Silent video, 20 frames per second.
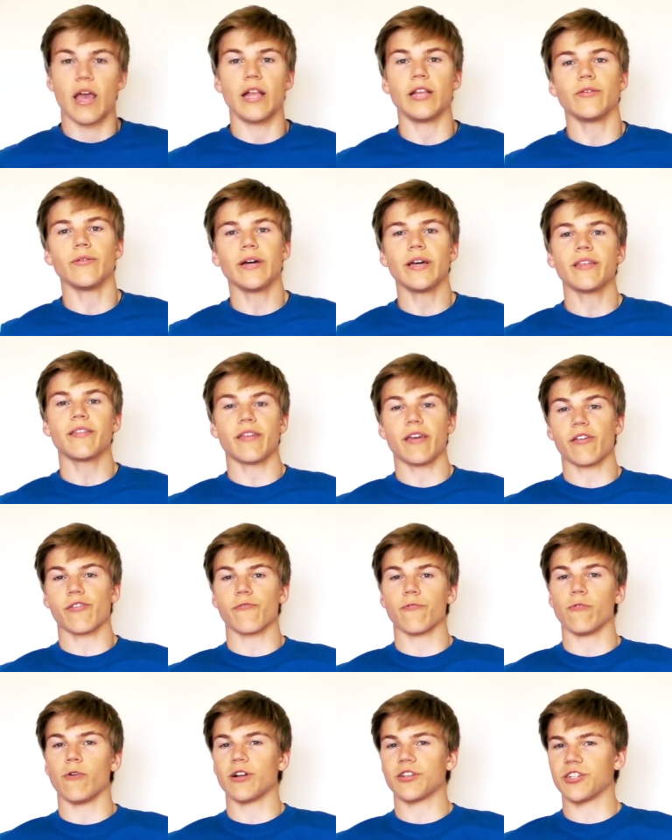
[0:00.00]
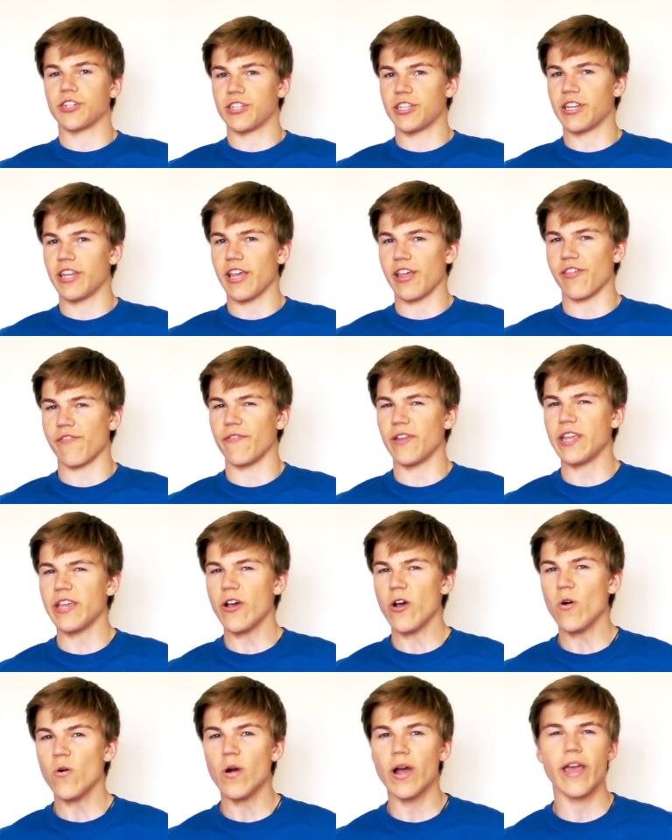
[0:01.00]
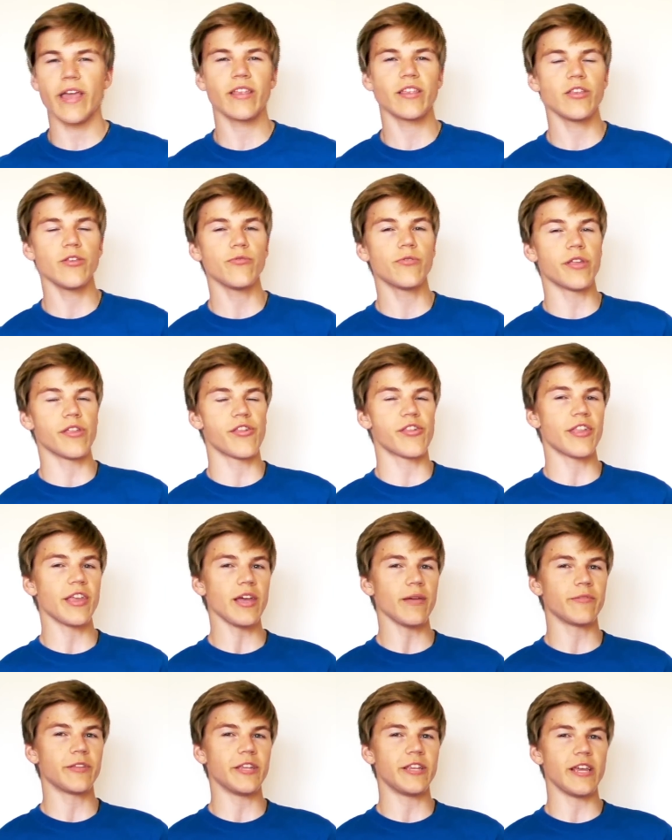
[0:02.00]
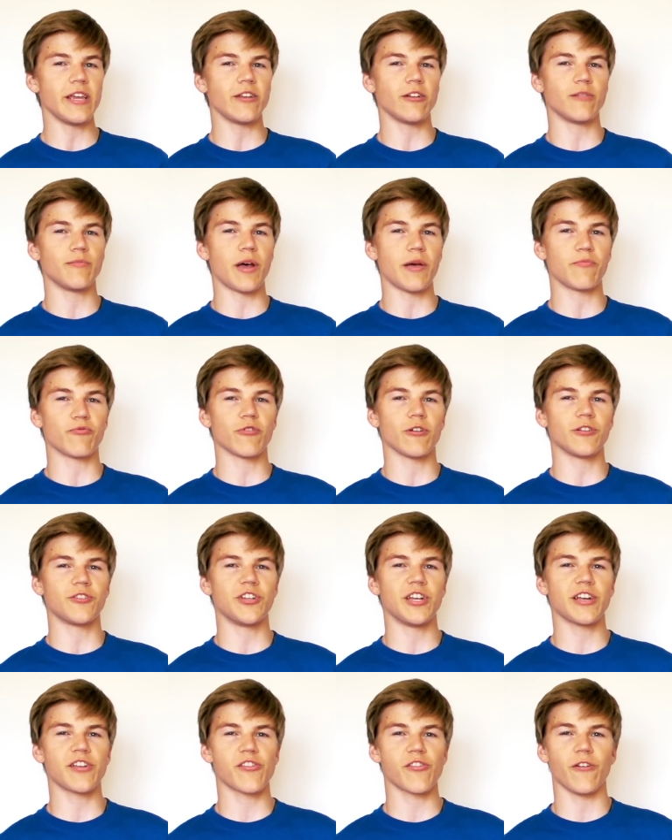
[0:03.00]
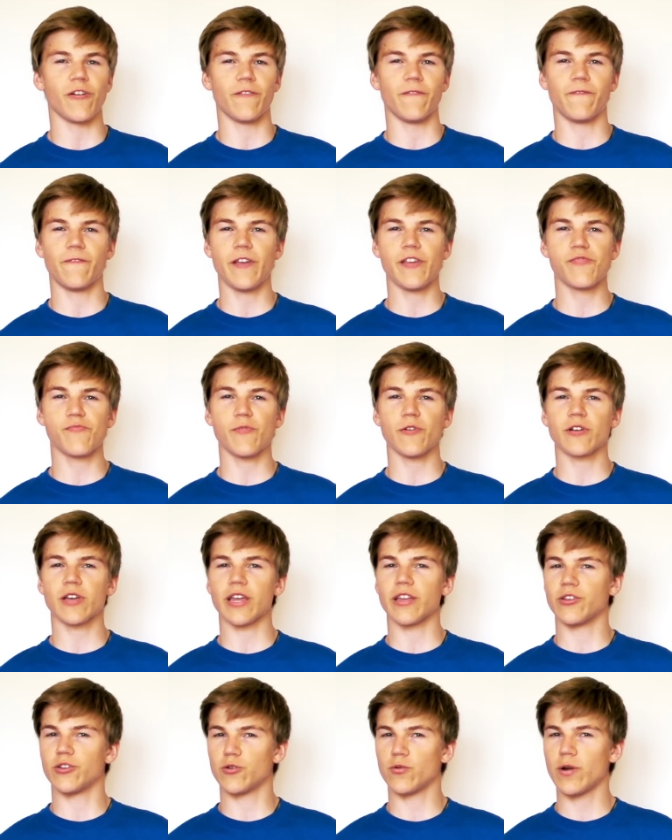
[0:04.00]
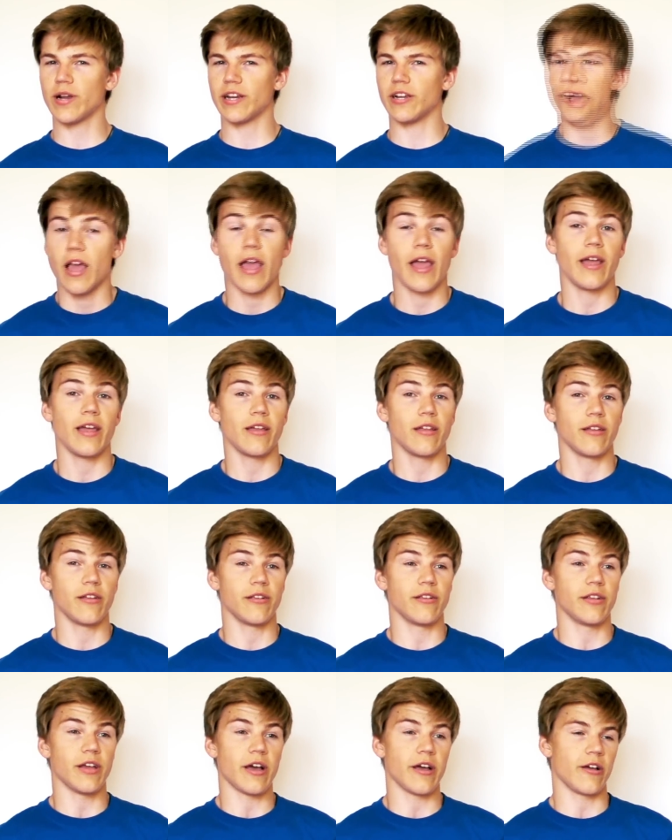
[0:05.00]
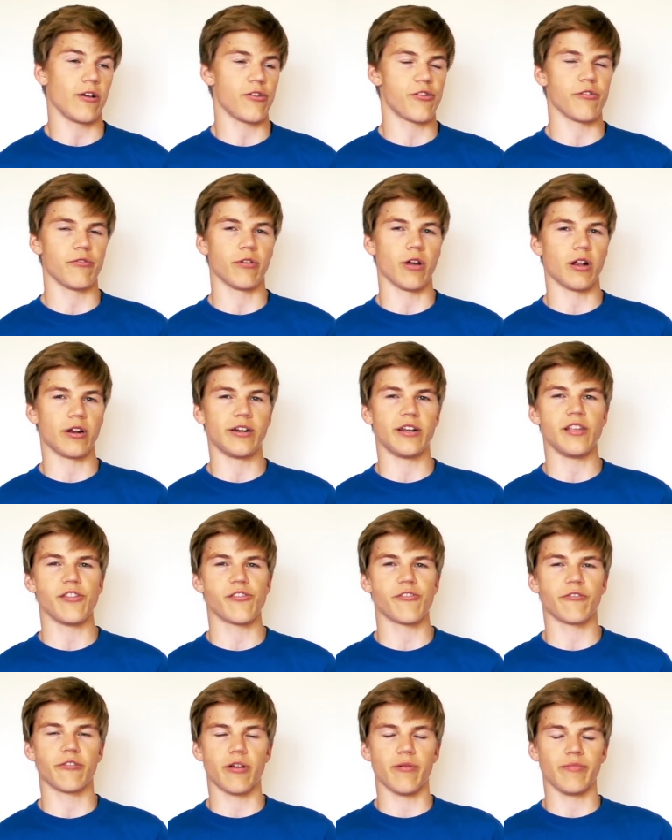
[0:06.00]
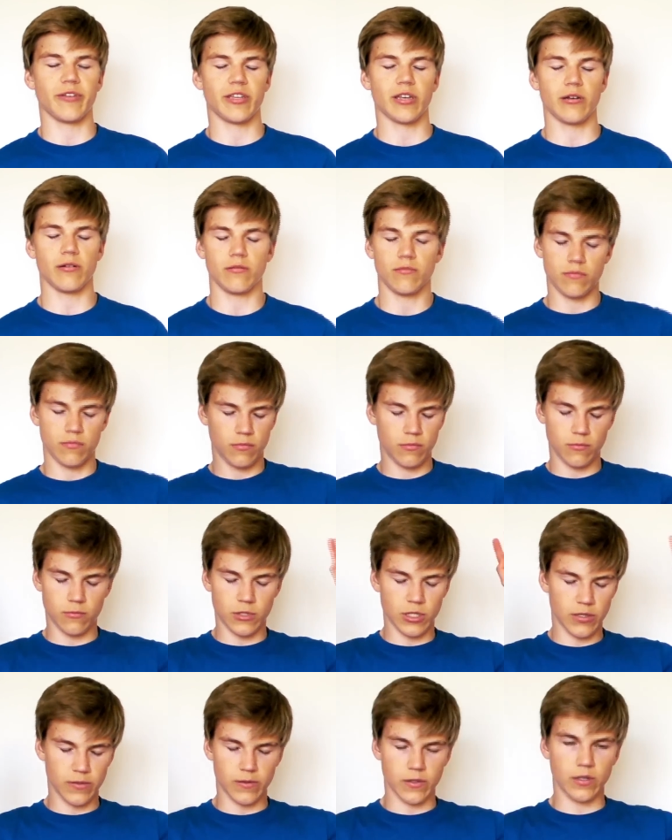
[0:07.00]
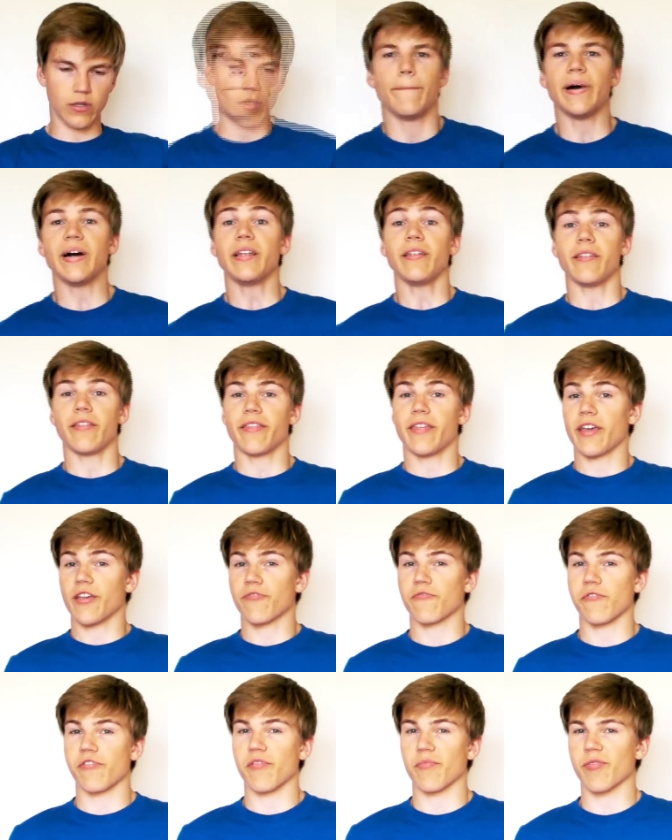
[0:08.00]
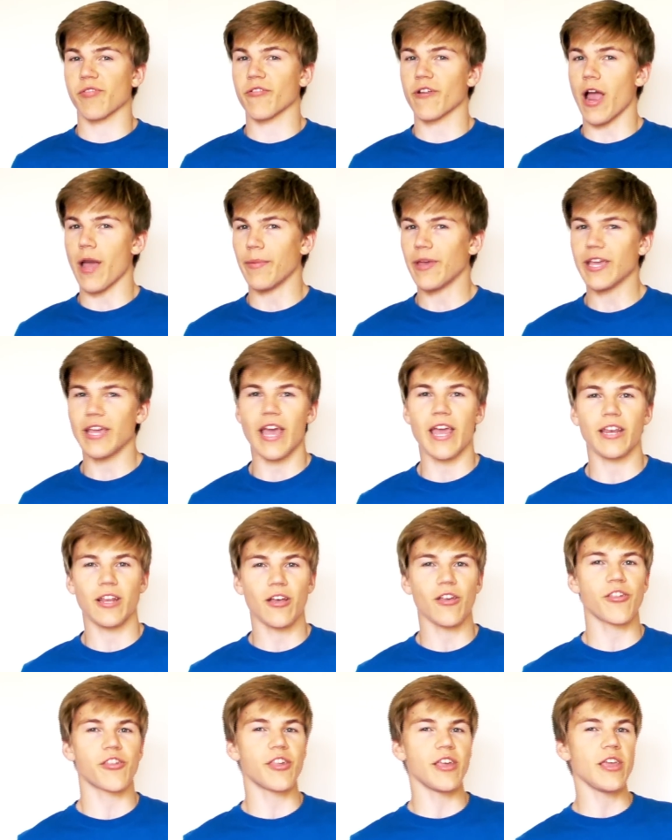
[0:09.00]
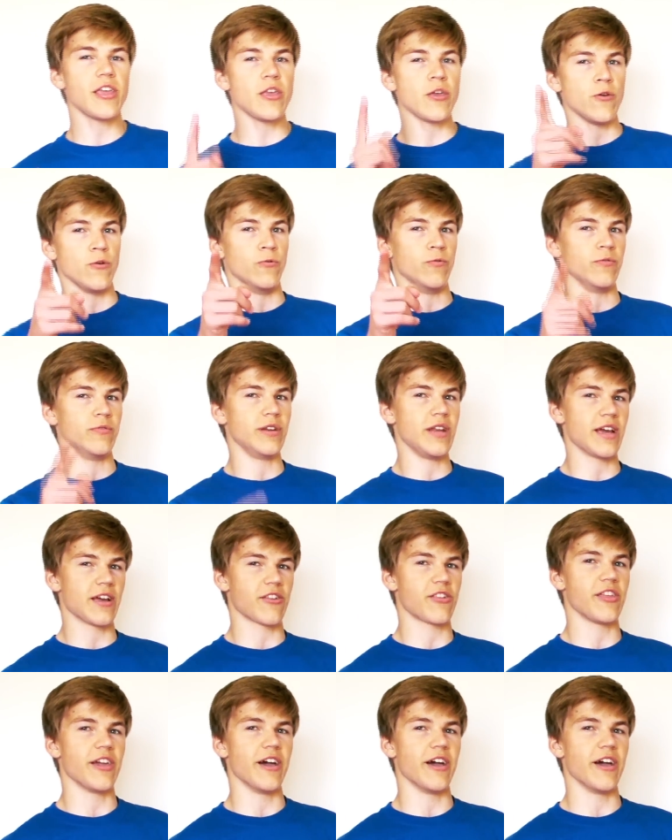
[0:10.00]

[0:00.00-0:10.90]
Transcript: Anyway, thanks for watching today's video, and you can stay up to date on my projects on Facebook and Twitter, and I also got an Instagram account, whatever. But thanks for subscribing, and I'll see you next